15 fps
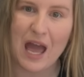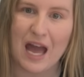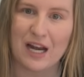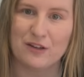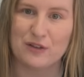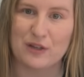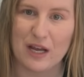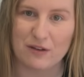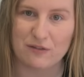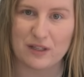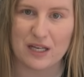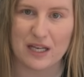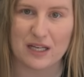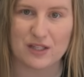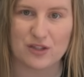And if you ever
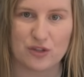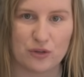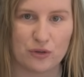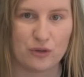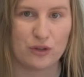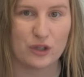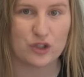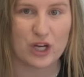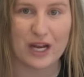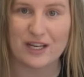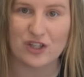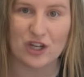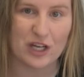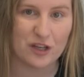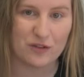need to
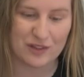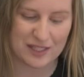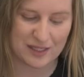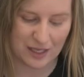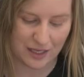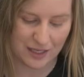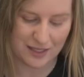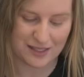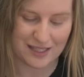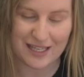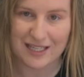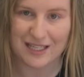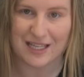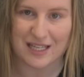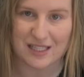change any of the settings
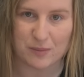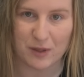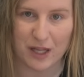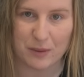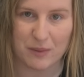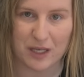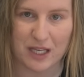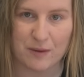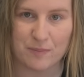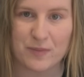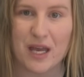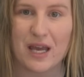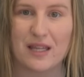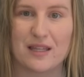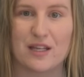in the S Play Mini,
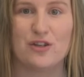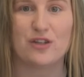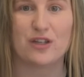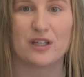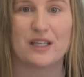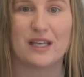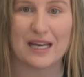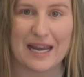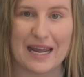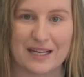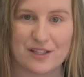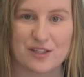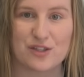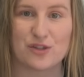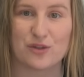then you can
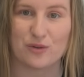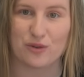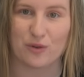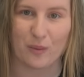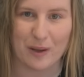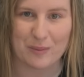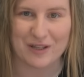connect to the web